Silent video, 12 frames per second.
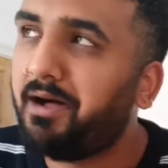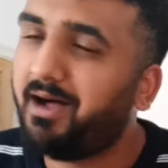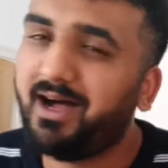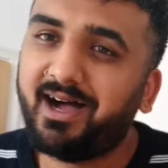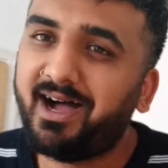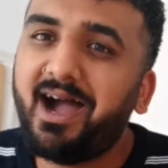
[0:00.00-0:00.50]

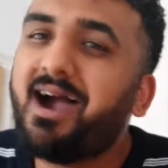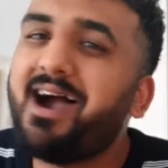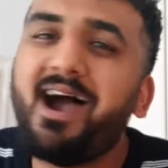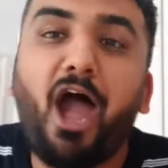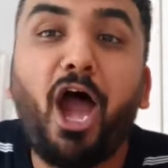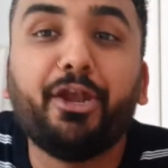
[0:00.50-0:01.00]

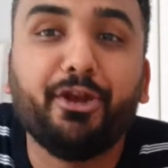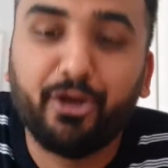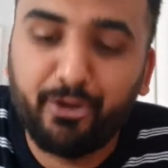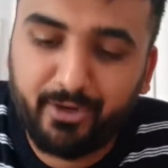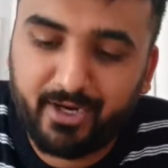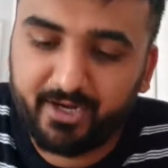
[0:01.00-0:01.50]
I don't
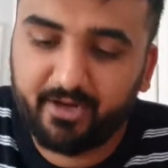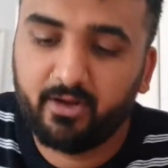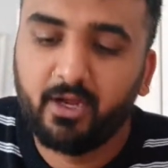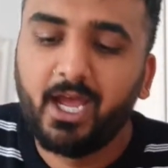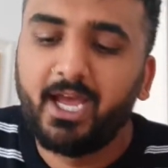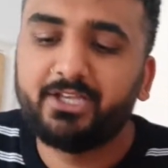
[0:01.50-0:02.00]
know.
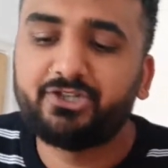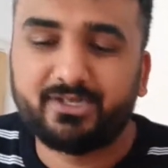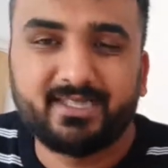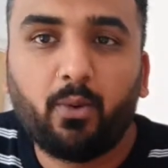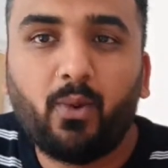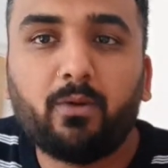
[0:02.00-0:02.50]
It's
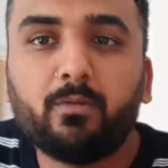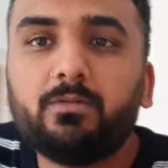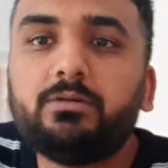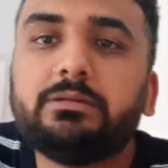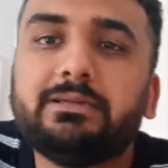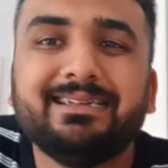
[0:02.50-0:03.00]
just that,
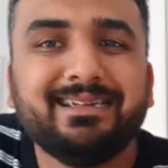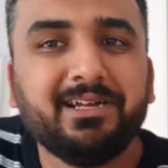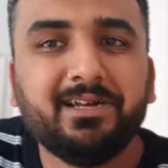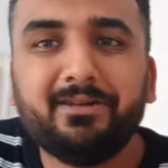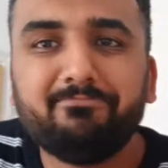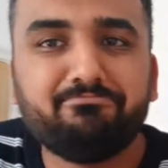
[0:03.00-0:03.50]
well,
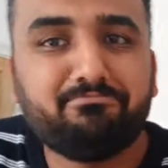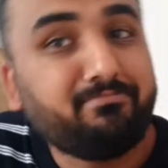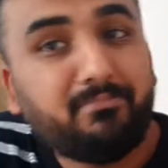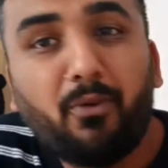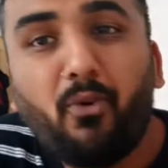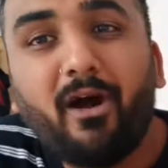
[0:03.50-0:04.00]

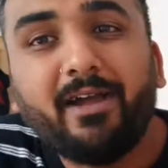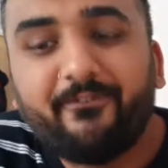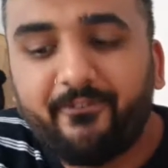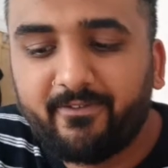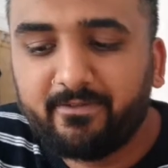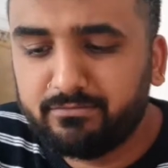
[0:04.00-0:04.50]
my
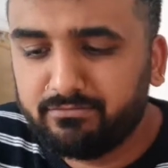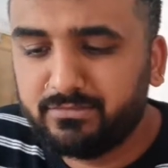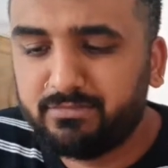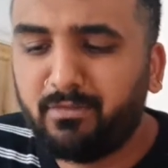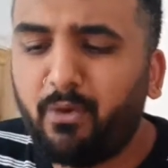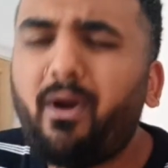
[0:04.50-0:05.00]

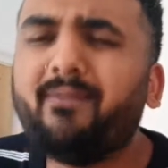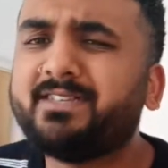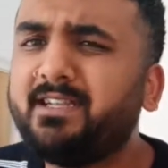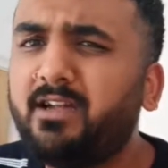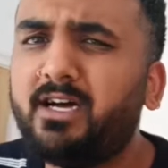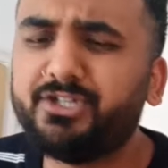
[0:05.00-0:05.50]
wife's
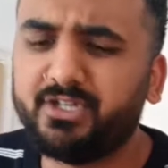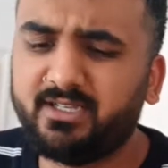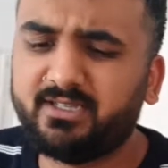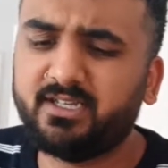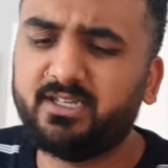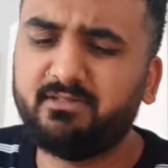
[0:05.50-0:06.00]
allergic
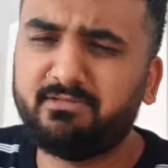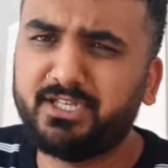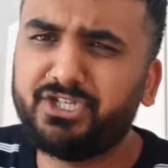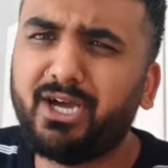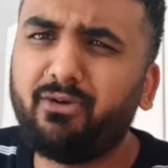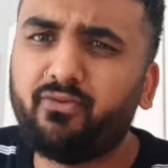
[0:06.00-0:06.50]
to
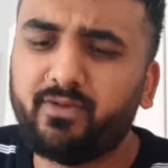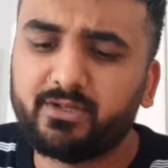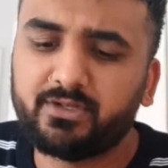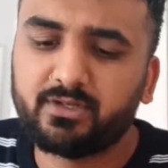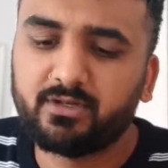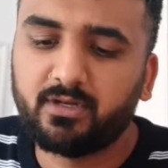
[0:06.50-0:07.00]

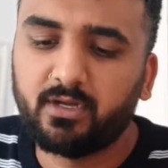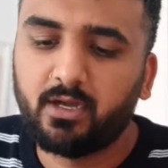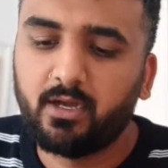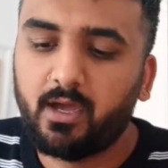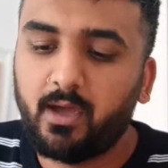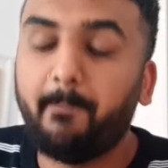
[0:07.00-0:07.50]
shellfish.
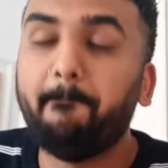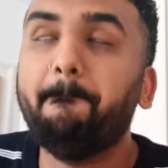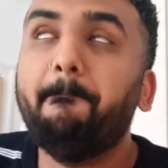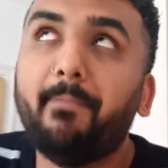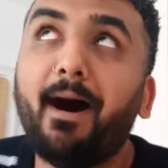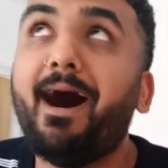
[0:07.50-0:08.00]

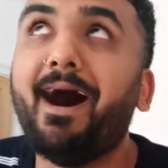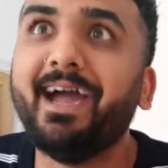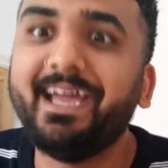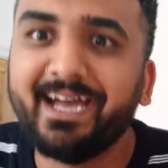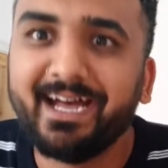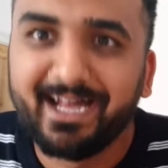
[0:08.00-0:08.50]

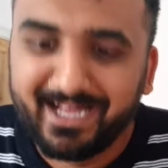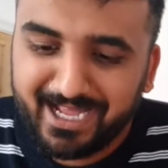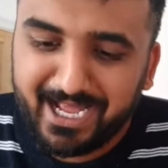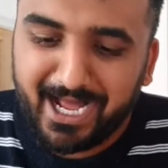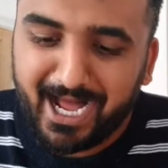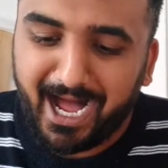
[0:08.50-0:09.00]
My,
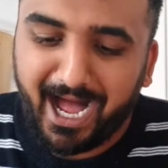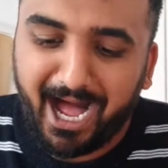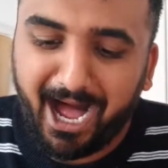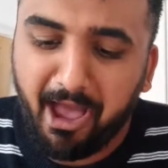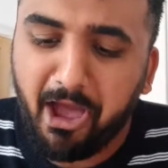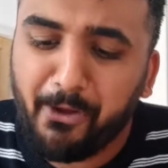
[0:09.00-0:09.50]

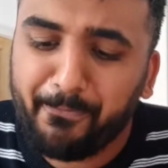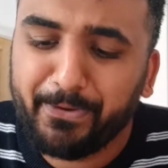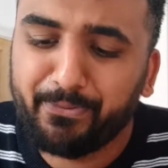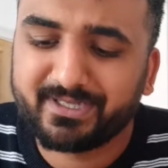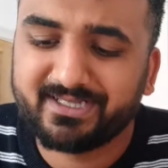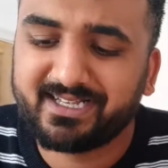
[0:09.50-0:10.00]
I hope you
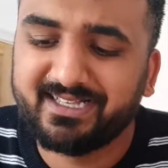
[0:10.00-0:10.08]
wasn't